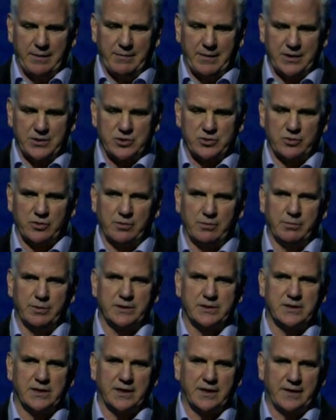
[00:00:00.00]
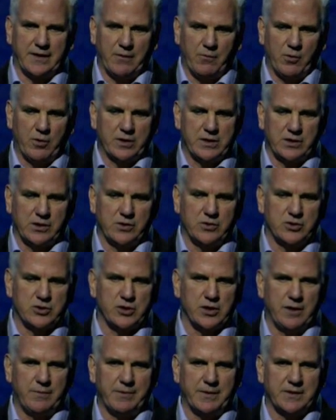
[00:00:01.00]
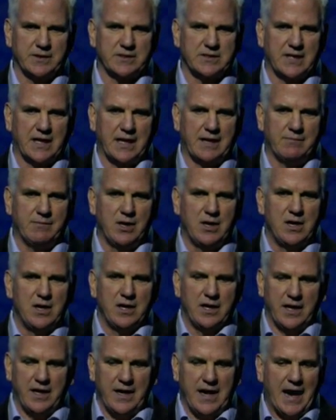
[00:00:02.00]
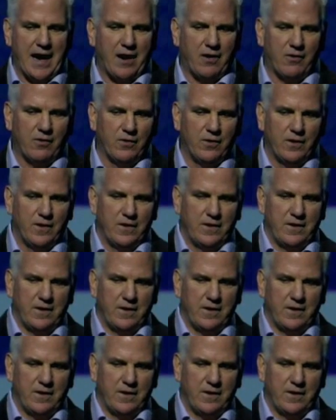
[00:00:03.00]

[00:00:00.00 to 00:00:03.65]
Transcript: I'm not sure, but they weren't in good shape at the time. And now,